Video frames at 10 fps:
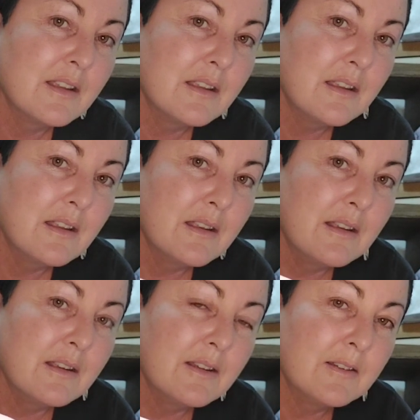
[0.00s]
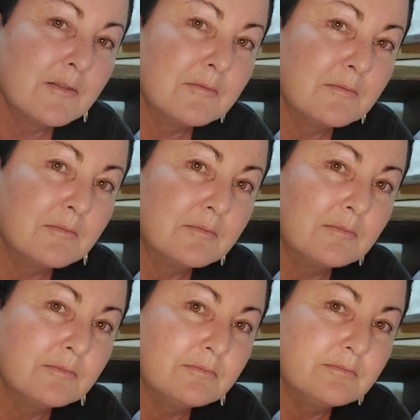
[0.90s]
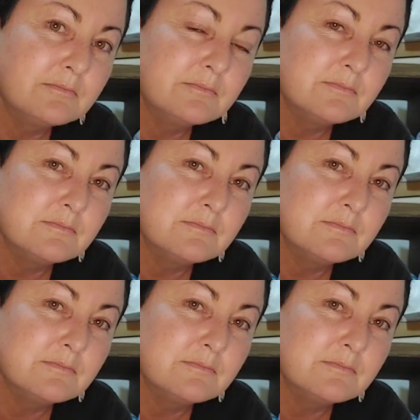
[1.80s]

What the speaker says: [no speech]